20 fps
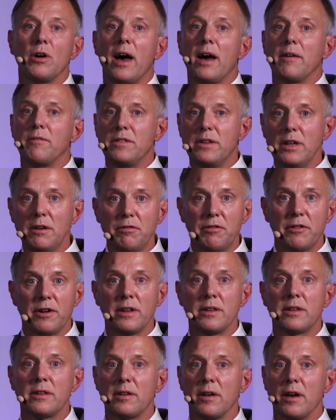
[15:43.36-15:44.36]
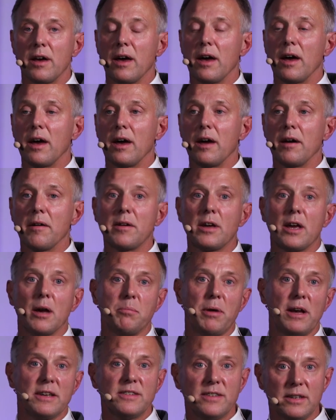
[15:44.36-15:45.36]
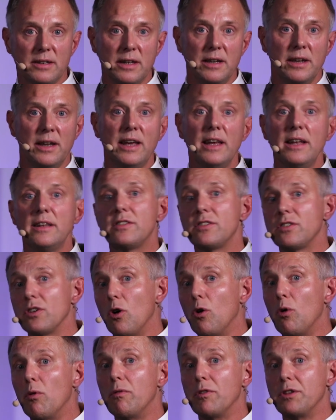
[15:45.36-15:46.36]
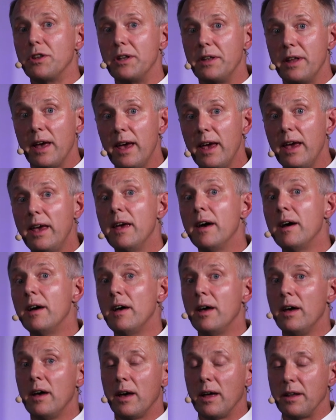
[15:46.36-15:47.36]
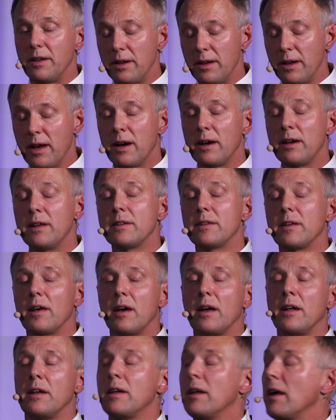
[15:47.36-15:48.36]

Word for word: have different uh, capacity needs over the day and the night, and,